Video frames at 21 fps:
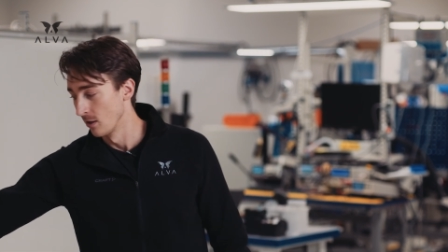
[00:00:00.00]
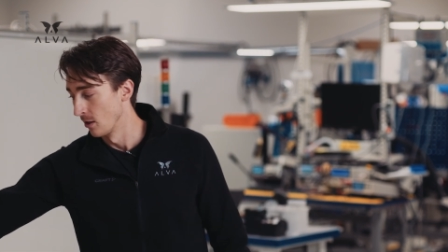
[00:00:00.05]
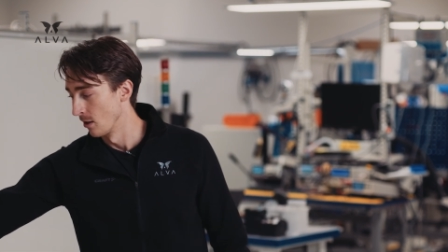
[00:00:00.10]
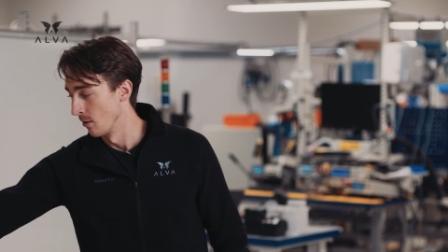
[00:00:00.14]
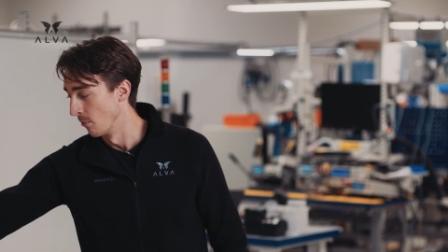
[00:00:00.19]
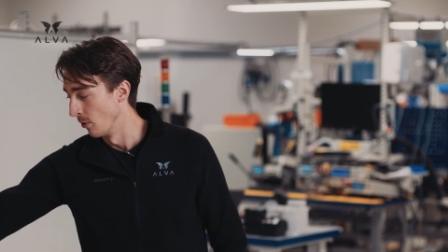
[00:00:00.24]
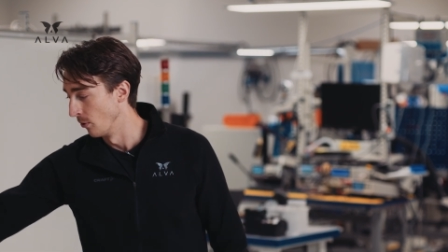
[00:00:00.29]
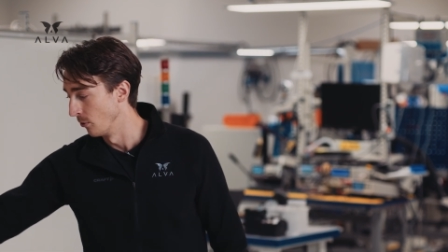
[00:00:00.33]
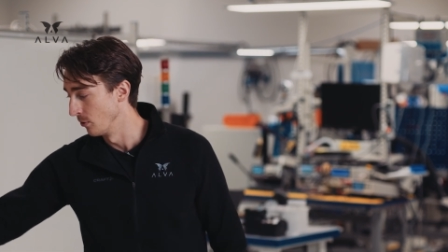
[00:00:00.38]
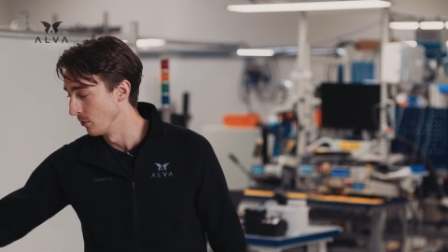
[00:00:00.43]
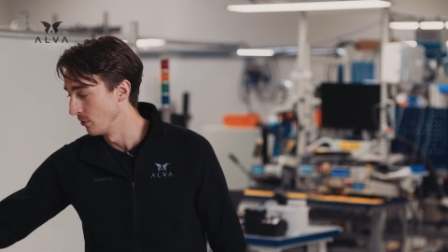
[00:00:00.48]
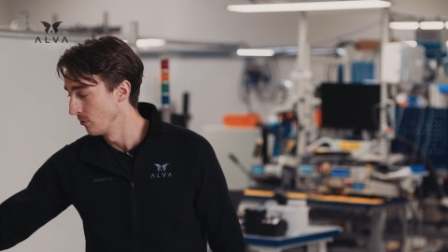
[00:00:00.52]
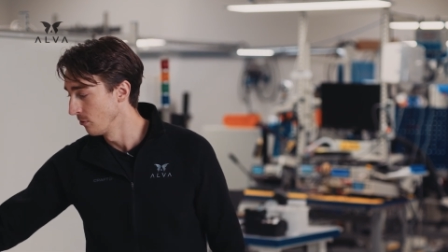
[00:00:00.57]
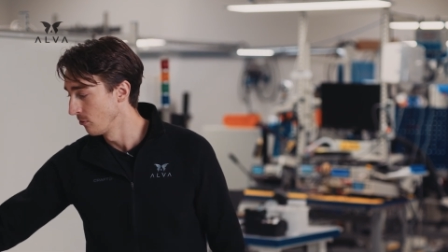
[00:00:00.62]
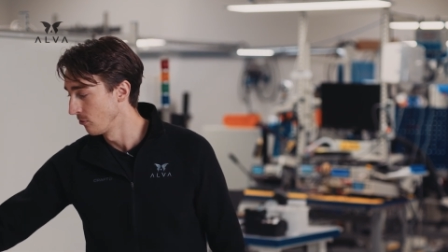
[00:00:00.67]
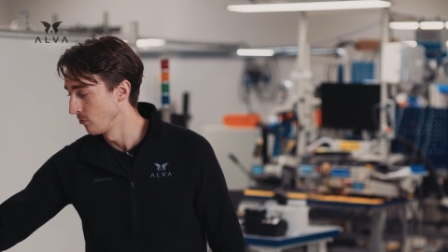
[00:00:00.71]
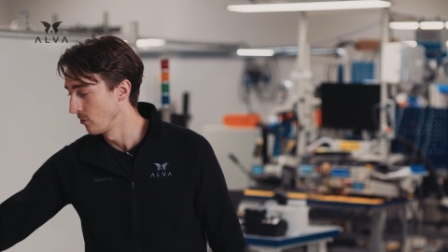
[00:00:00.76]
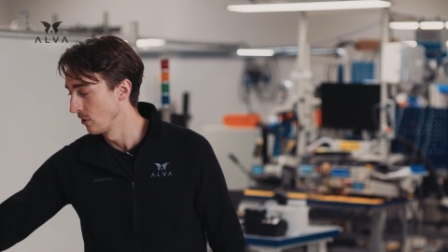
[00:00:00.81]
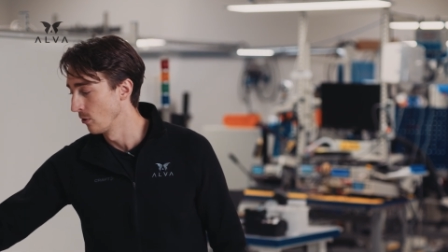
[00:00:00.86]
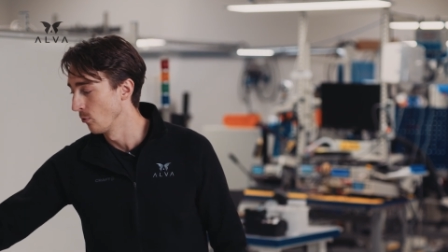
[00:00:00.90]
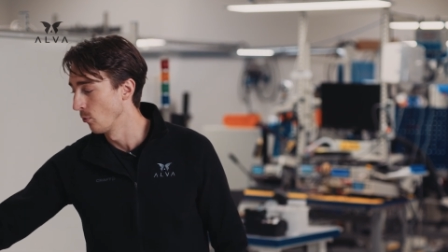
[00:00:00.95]

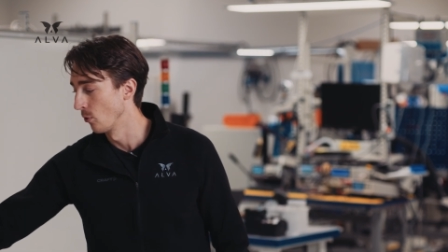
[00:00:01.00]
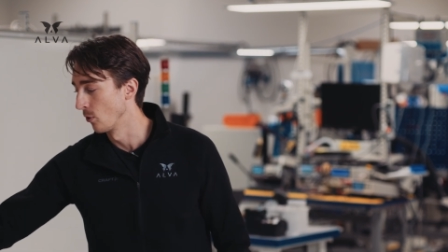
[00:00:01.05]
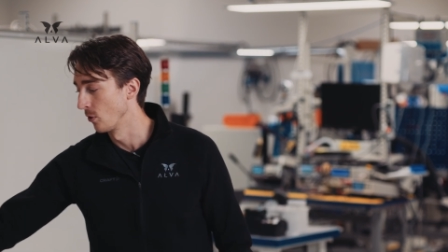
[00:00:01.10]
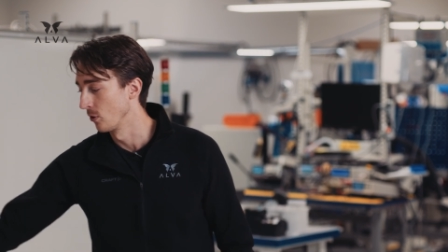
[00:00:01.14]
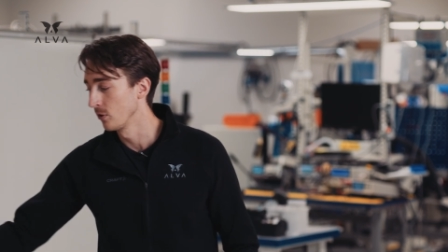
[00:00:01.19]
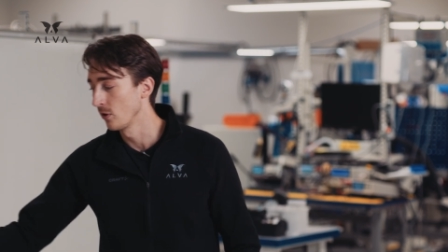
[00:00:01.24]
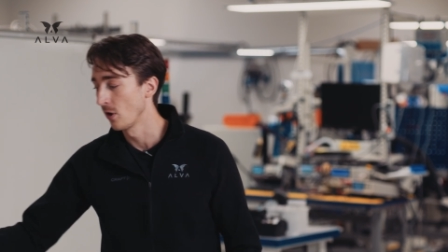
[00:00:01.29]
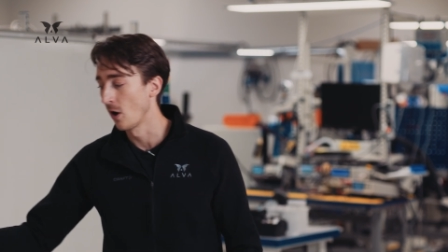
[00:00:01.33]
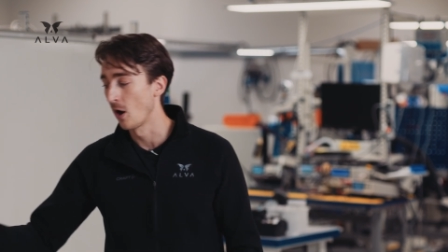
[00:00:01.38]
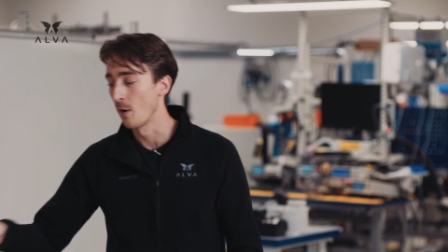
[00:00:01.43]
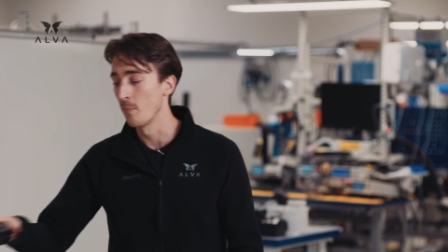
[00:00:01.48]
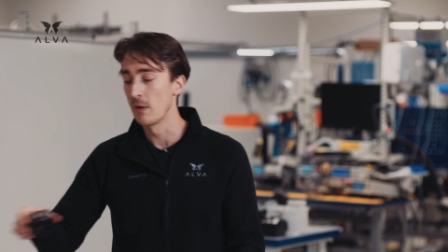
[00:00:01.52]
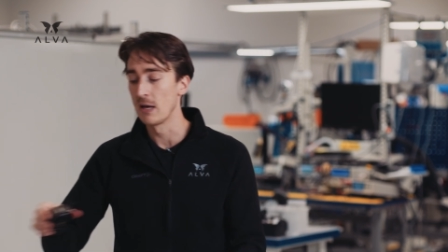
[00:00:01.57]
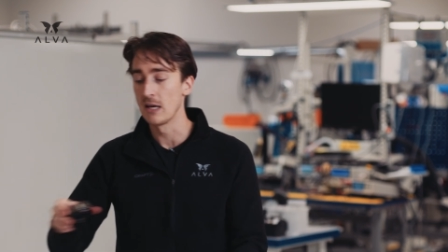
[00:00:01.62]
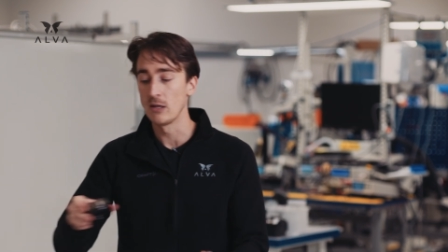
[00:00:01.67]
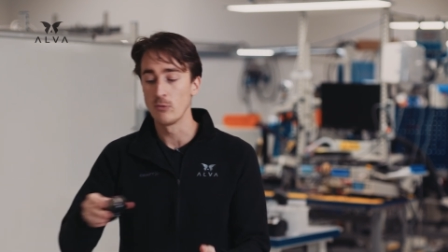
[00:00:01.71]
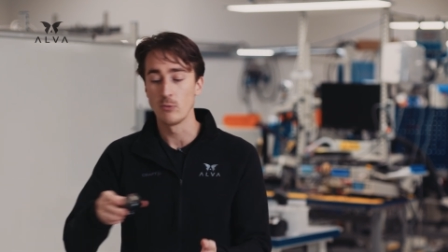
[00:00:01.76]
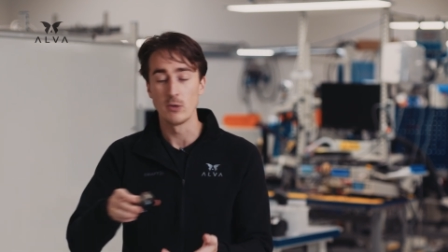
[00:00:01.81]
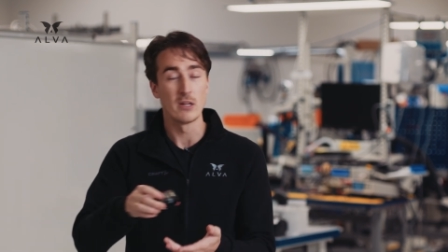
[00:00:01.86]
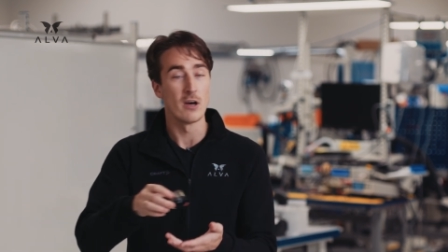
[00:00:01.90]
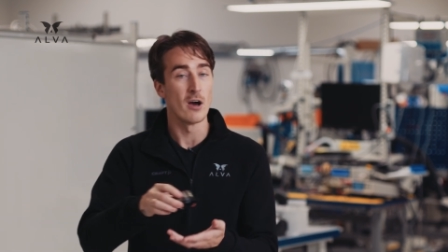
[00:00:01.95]
motors in the world are
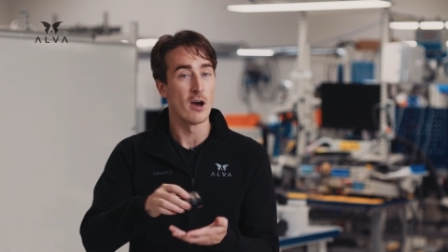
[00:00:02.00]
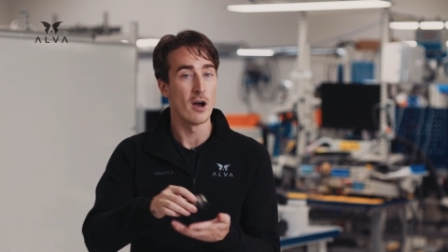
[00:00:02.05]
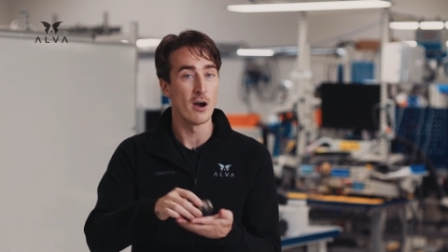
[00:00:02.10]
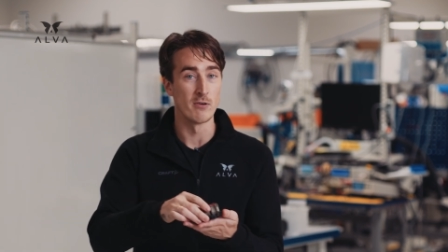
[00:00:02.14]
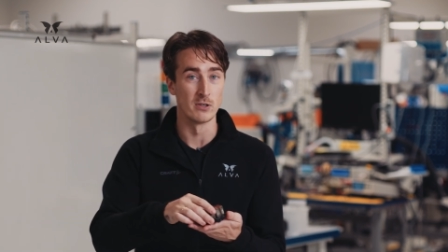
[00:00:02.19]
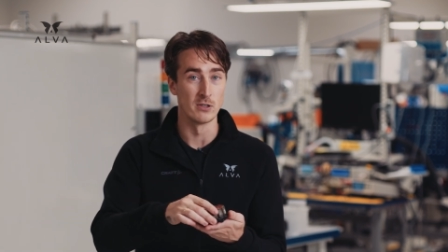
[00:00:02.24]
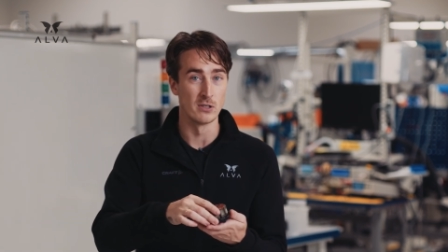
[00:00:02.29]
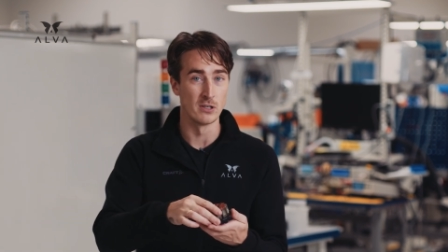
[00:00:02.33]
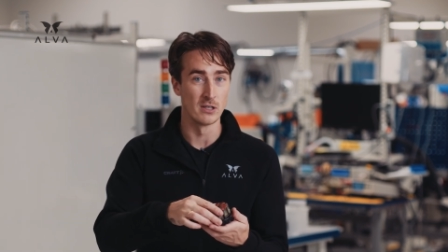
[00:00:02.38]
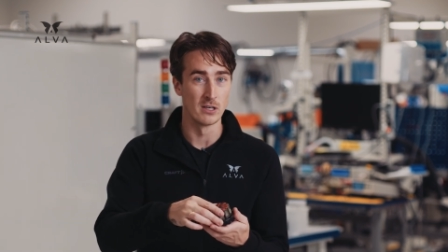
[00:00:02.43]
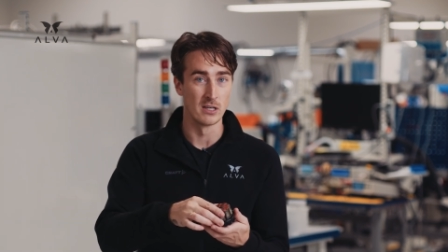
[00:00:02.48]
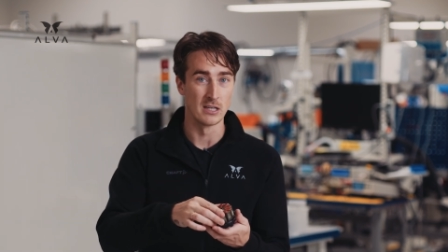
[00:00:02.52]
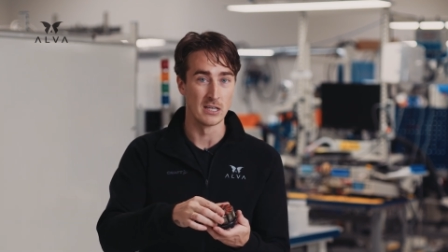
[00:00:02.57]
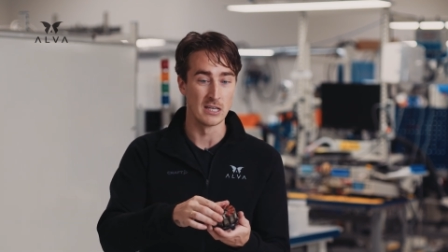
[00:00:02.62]
made with iron